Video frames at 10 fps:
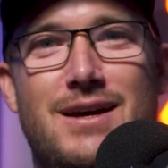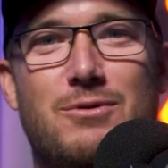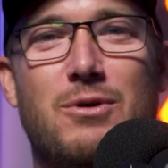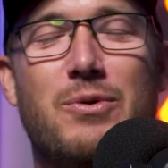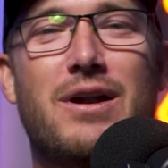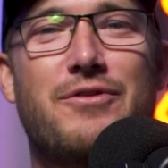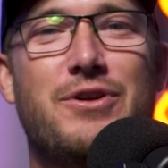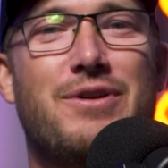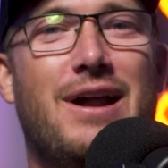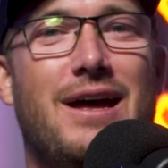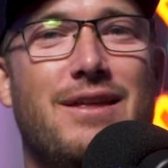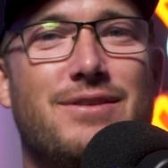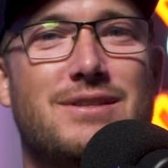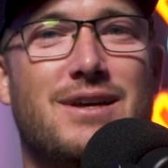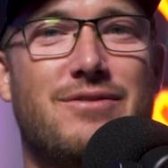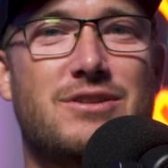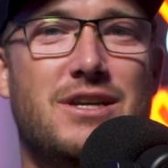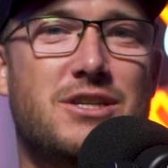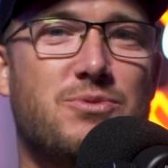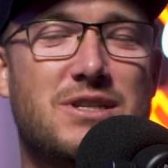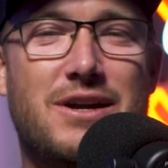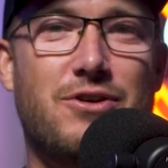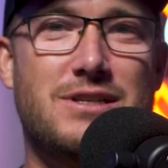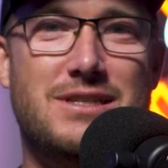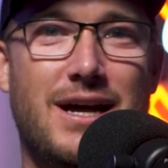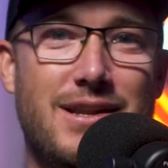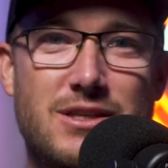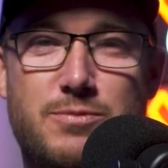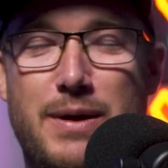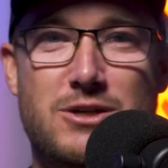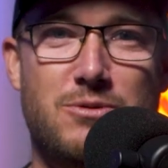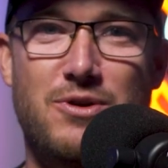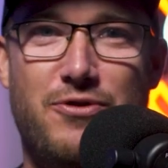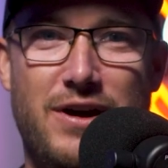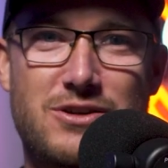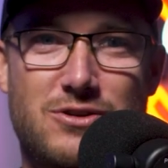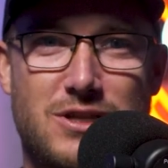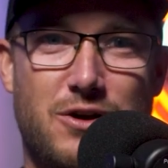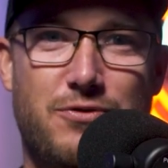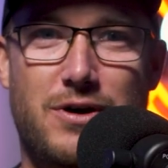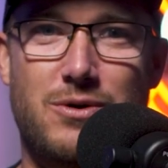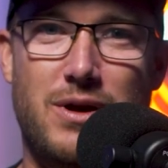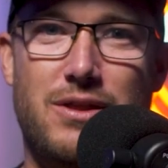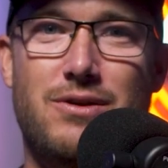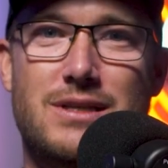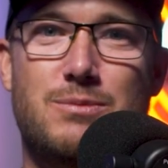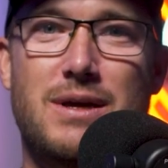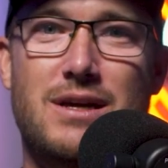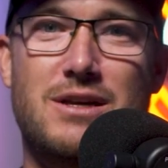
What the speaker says: Well, wherever you're at in this conversation, whichever side of the spectrum you find yourself on, whether it's being